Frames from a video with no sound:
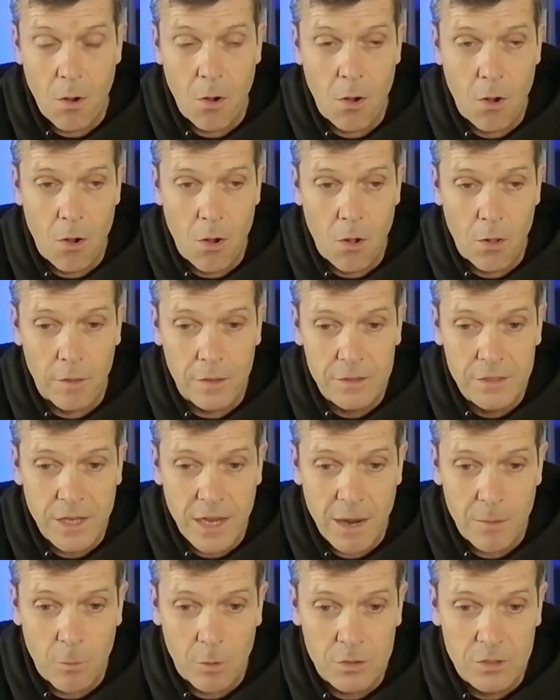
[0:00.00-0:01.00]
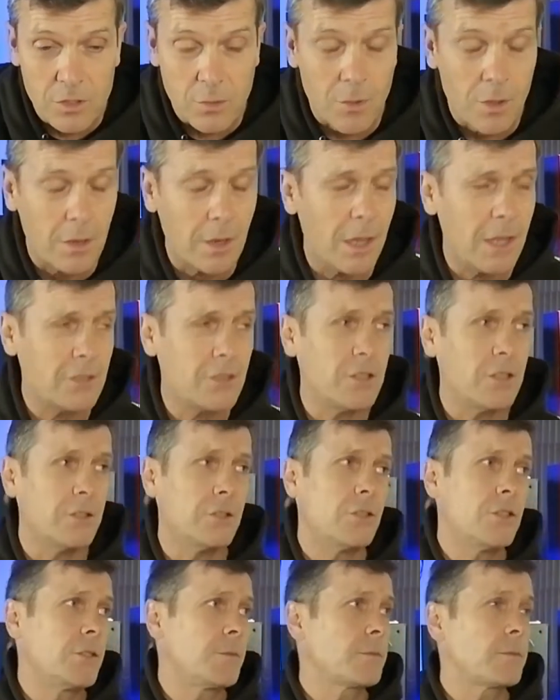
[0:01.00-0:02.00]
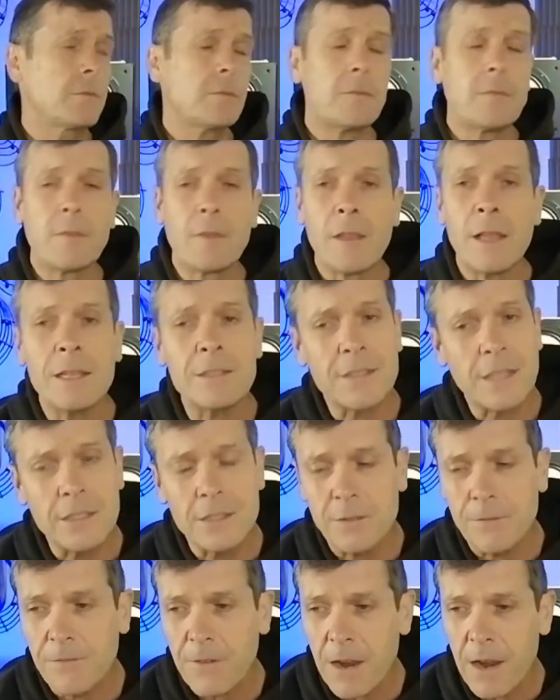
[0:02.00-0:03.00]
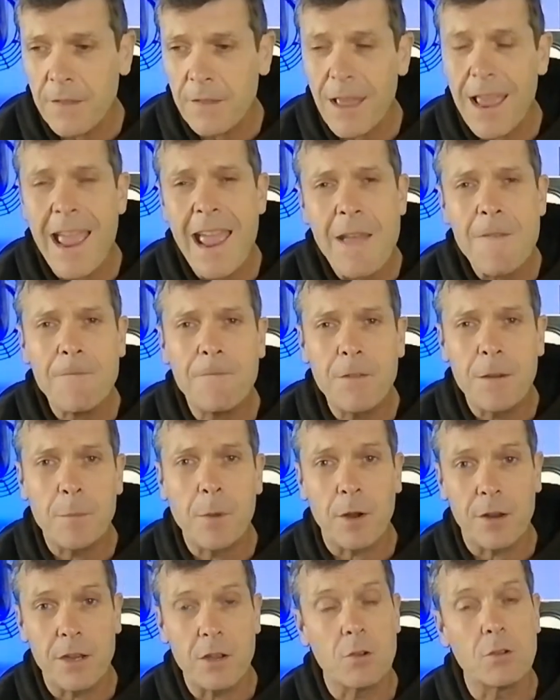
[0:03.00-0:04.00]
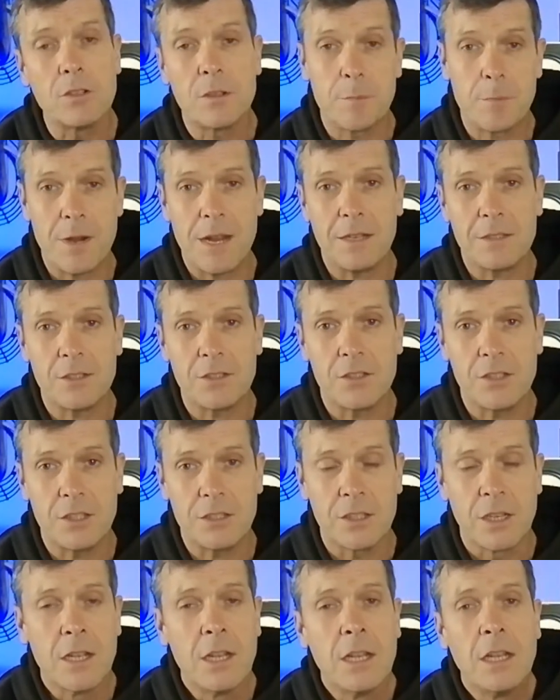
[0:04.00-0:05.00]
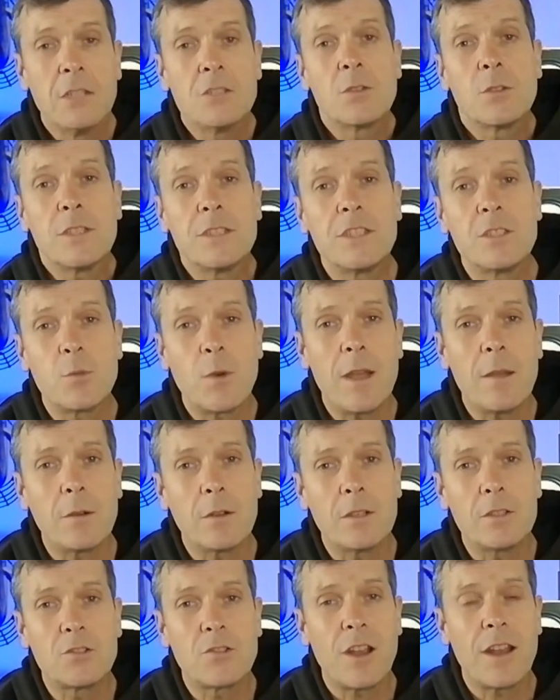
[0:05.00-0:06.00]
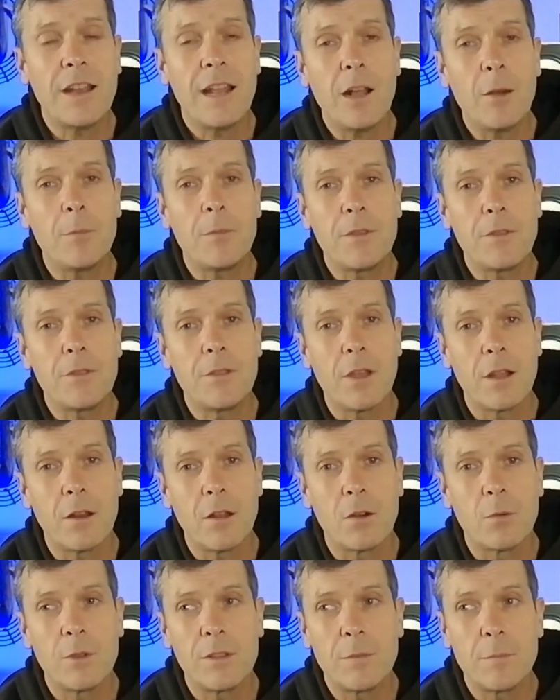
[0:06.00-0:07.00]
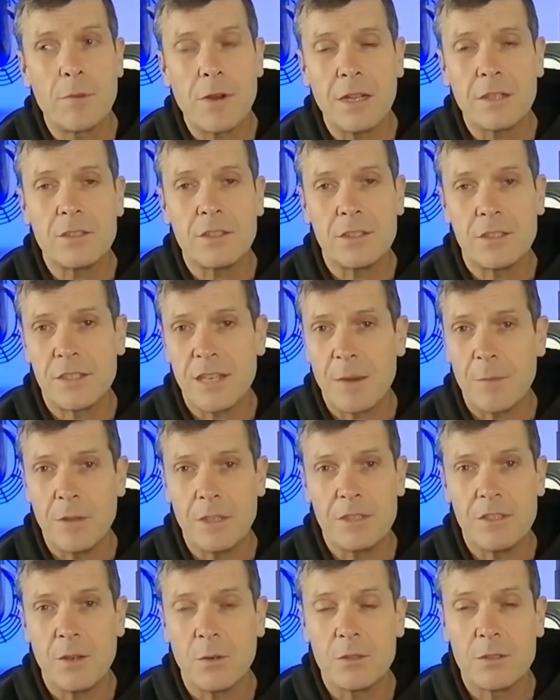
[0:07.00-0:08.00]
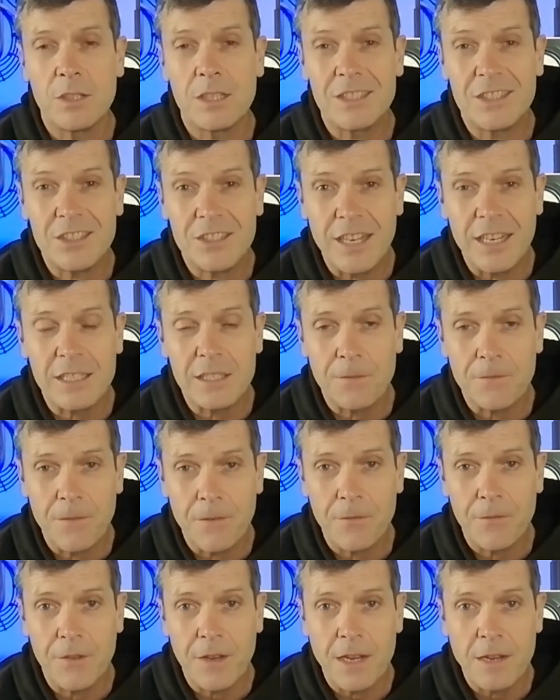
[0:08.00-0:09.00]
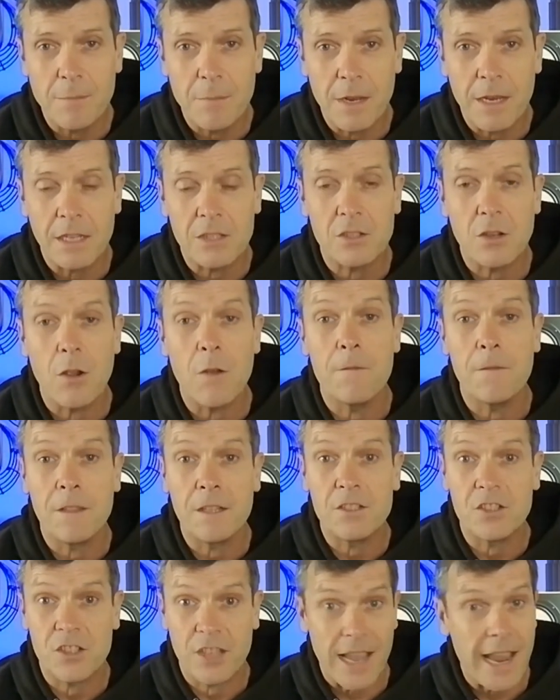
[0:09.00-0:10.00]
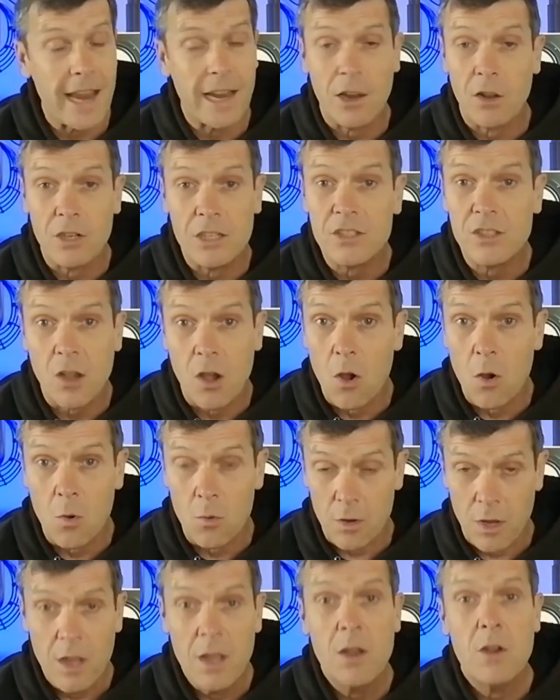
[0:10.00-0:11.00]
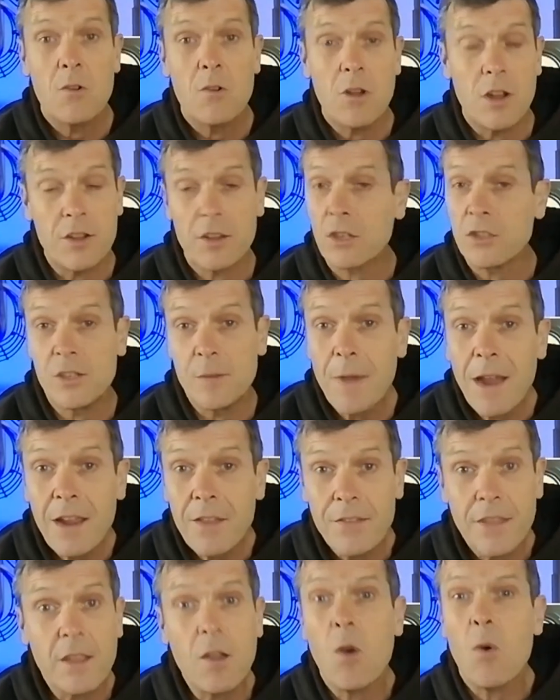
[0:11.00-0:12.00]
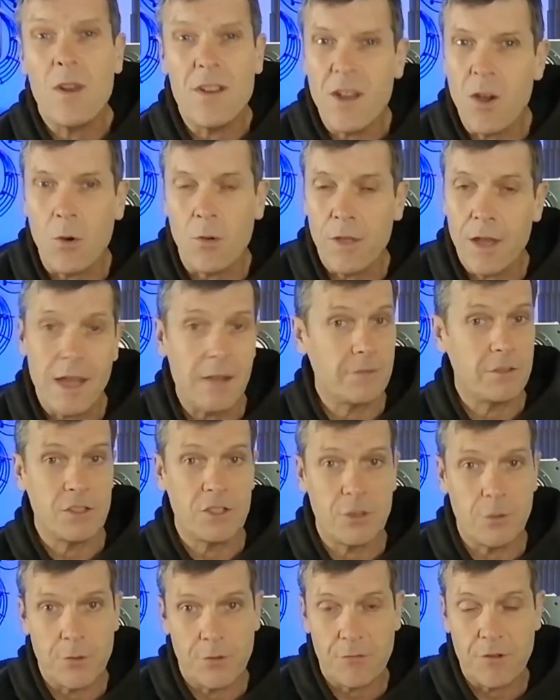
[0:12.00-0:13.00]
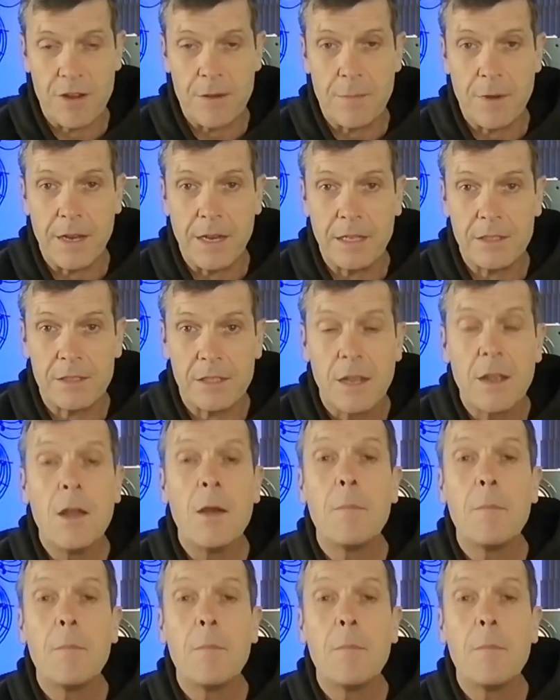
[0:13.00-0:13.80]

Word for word: all the time, one-to-one -one lessons, I tend to find that everybody under practices. So this is why I'm going to try and help you along with the practice time with this. You know, stick to 15 minutes of the scale on its own. And because you might think, oh, I know that after two or three minutes,